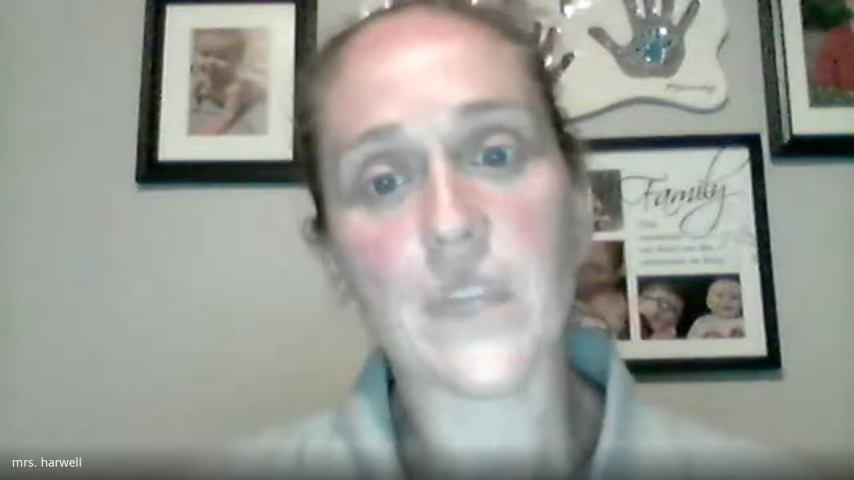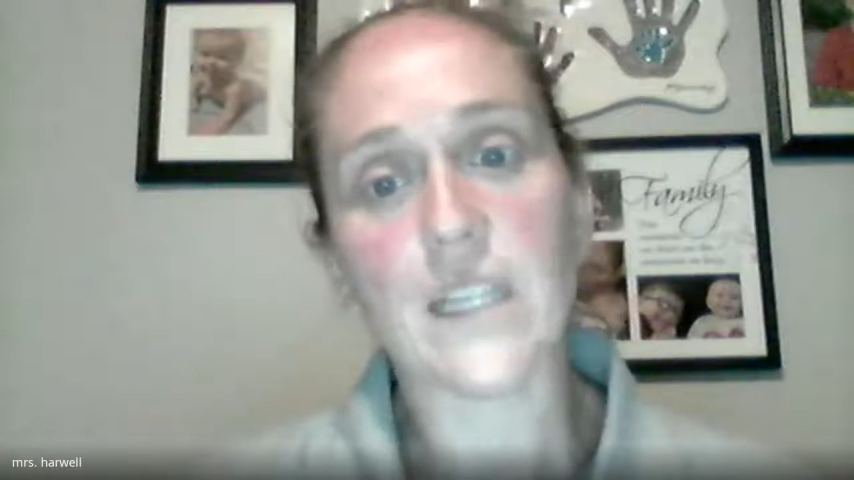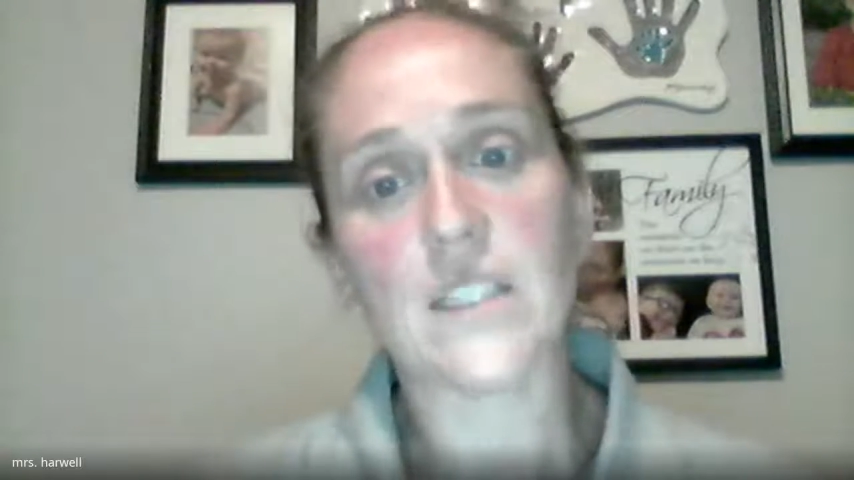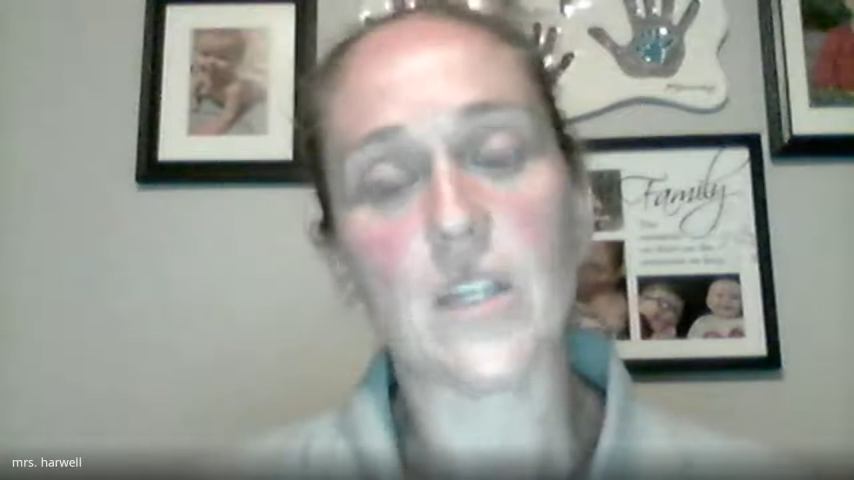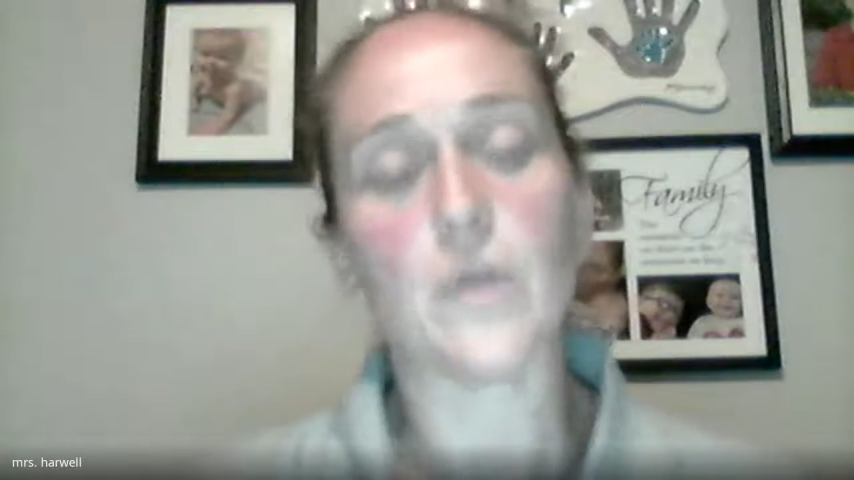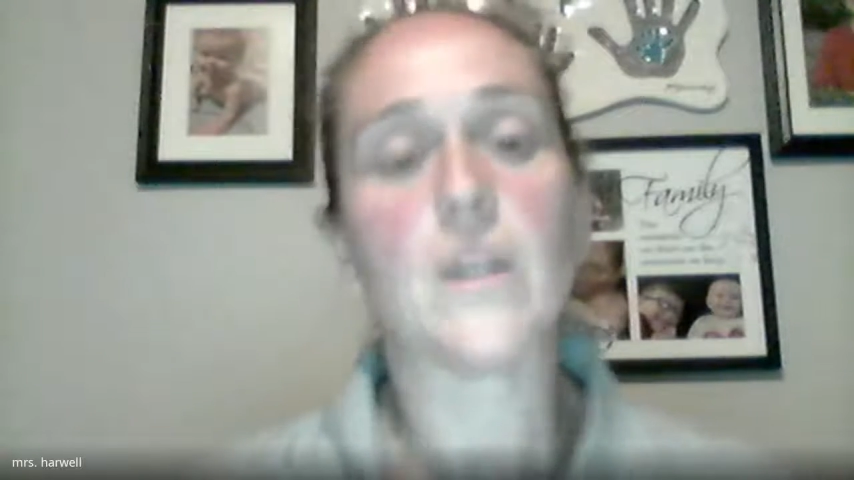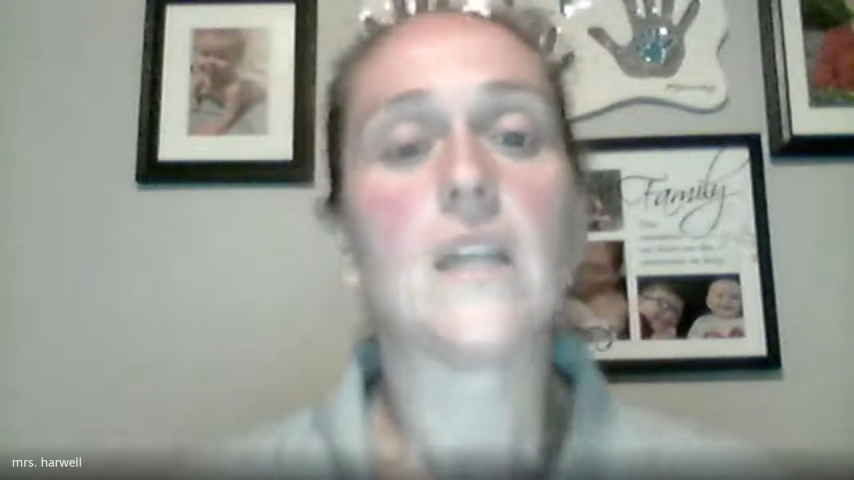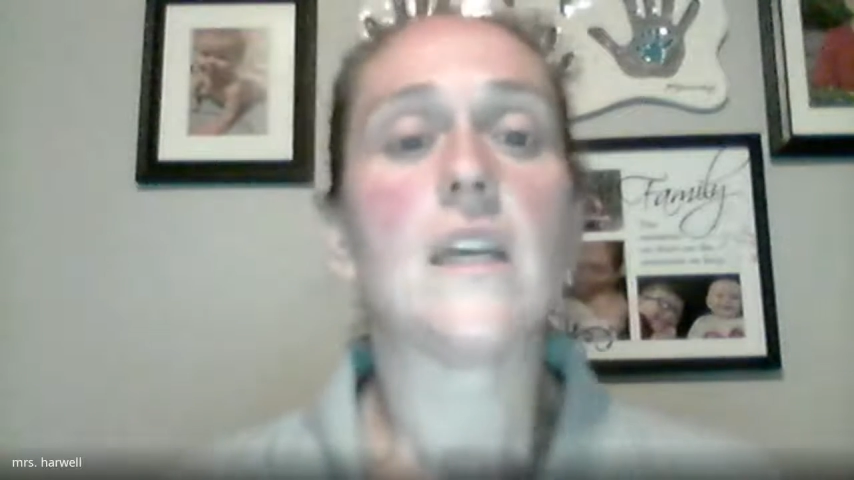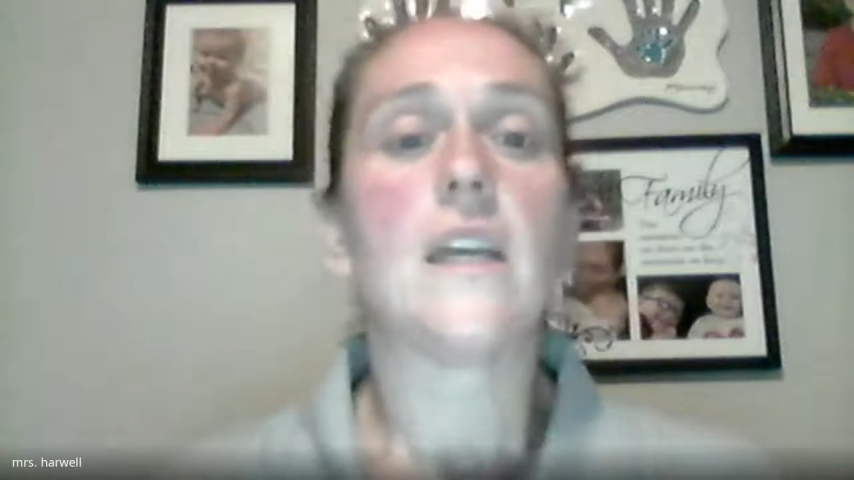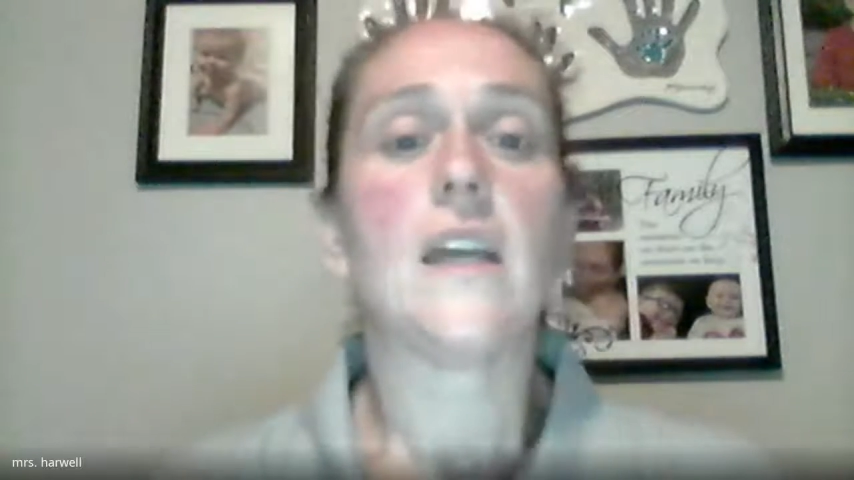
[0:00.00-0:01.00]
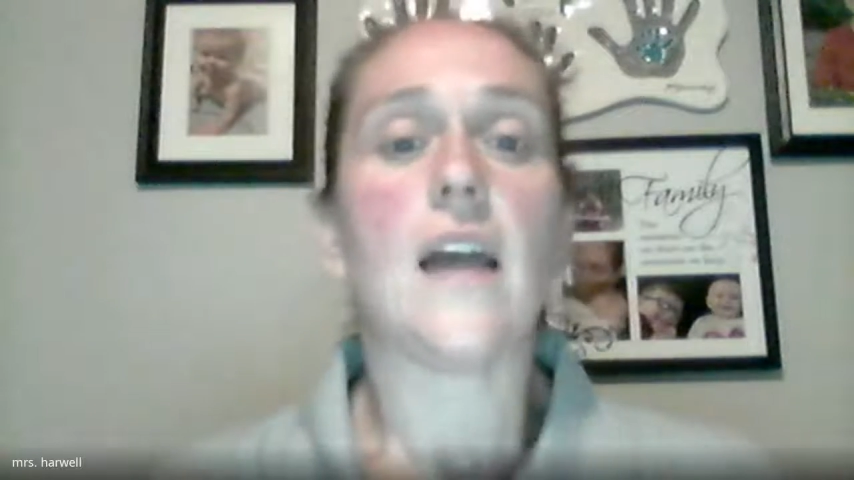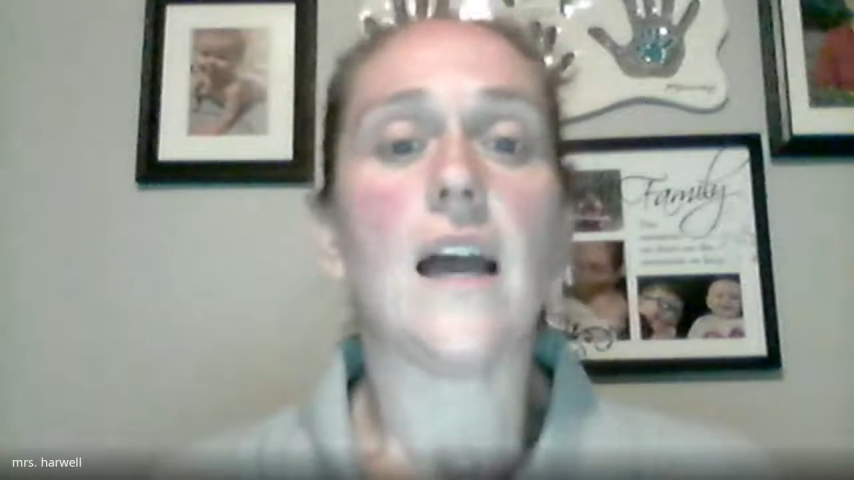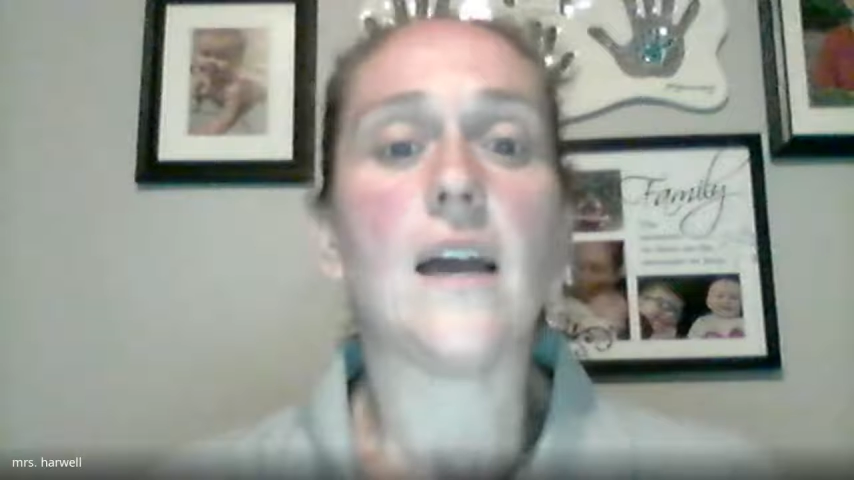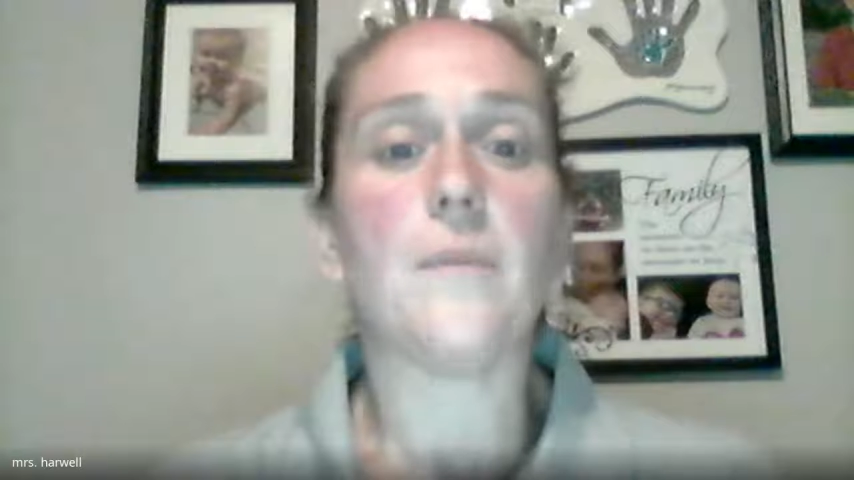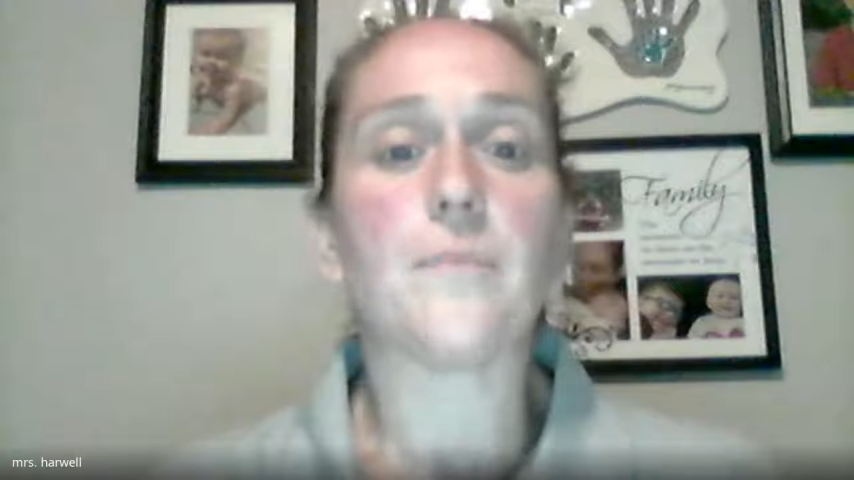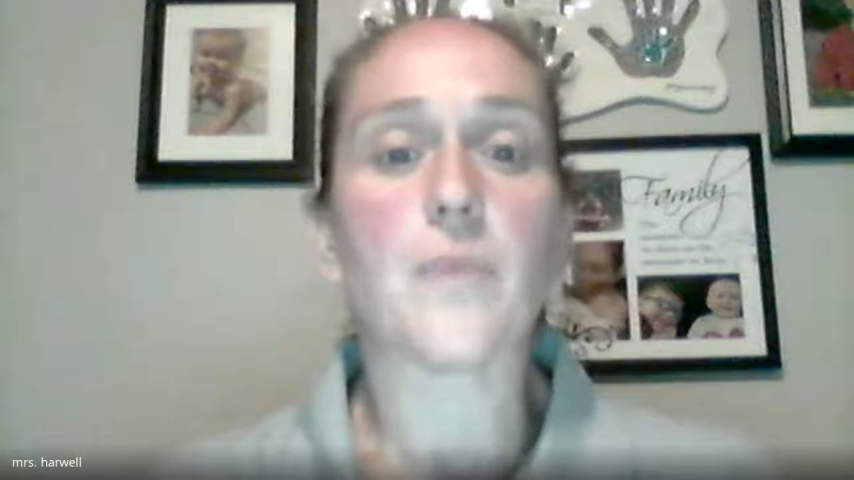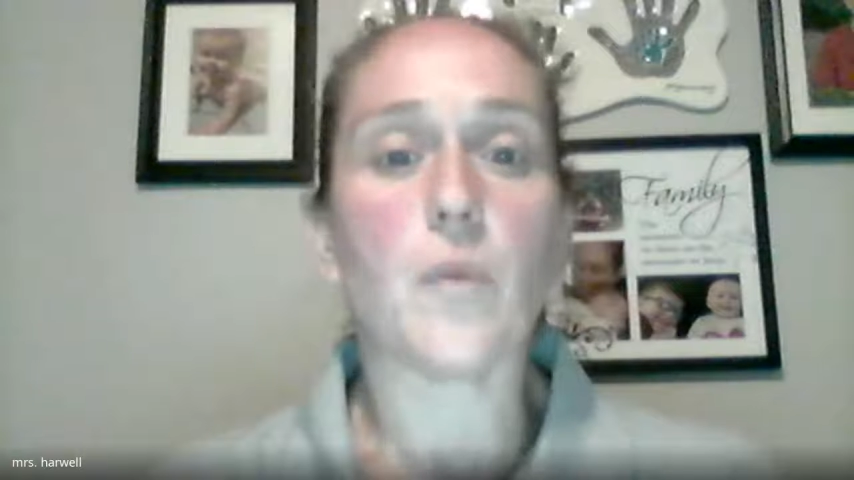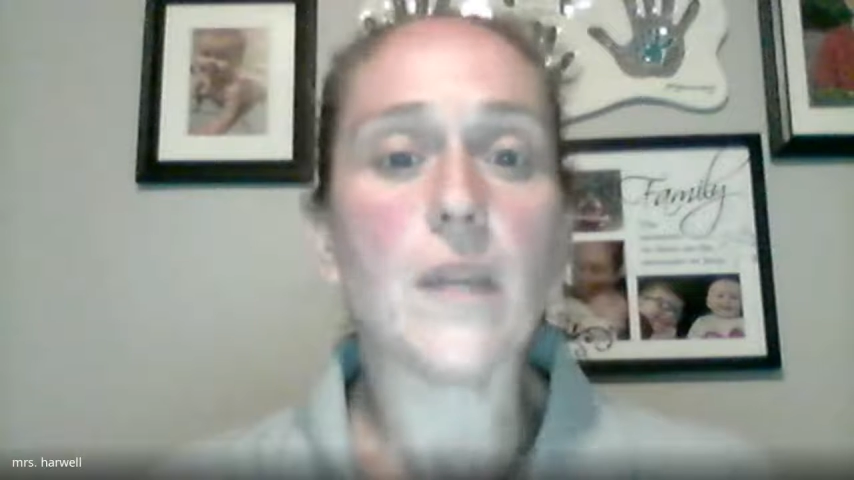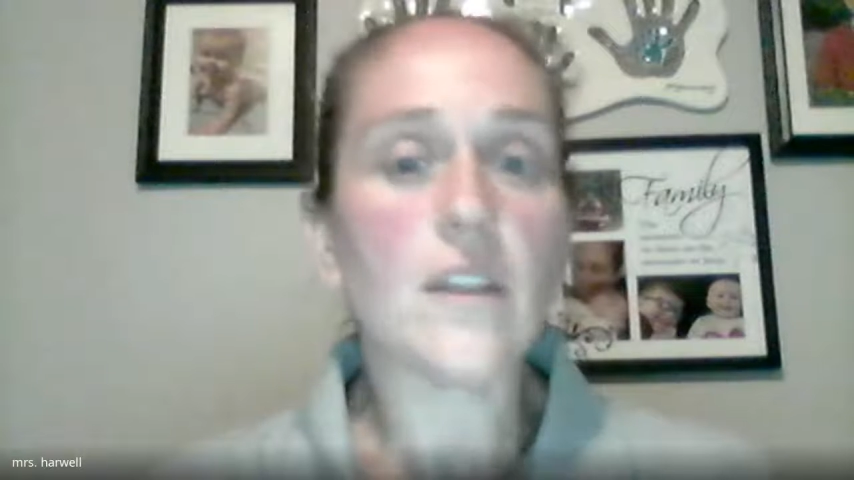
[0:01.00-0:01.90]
So we